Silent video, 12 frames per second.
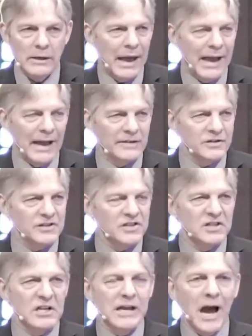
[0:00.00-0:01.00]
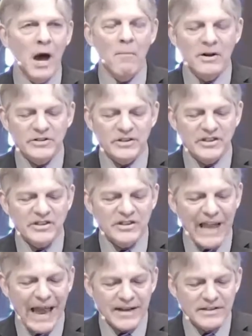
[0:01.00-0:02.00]
And I just think how much it
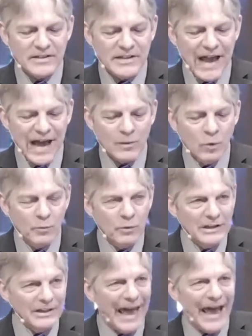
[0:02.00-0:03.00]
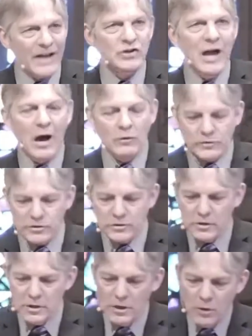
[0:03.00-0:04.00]
saddens God when we lash out
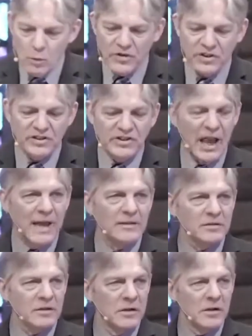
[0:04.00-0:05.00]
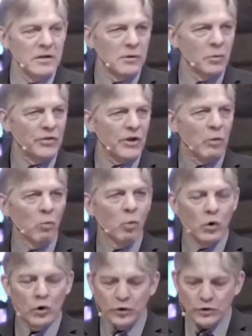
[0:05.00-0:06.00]
with intent with our
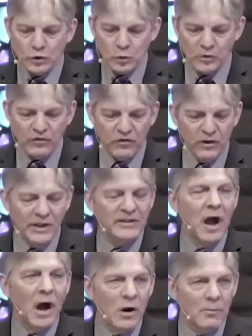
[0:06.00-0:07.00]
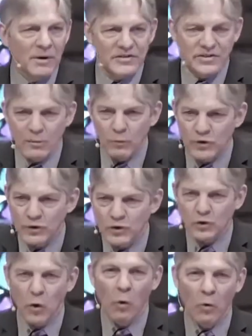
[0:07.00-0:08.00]
words to inflict harm on
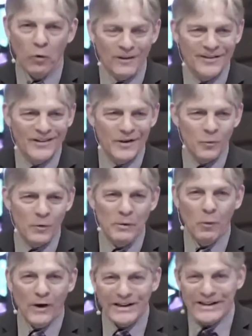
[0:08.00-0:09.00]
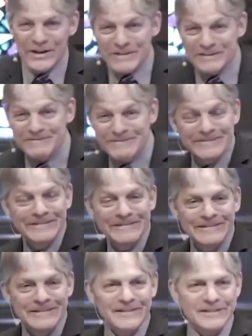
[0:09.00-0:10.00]
someone's soul. We want to,
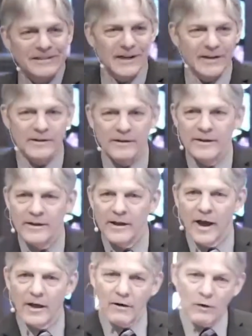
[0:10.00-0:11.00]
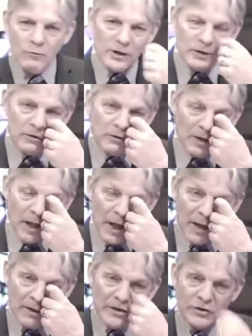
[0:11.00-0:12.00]
ooh, stick a, a real
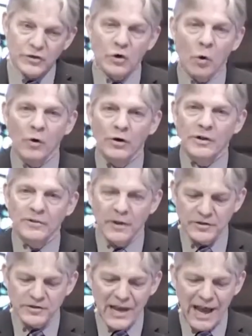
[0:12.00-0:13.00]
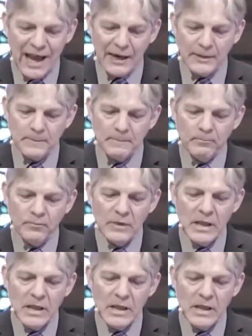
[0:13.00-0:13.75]
uh, sword in their side.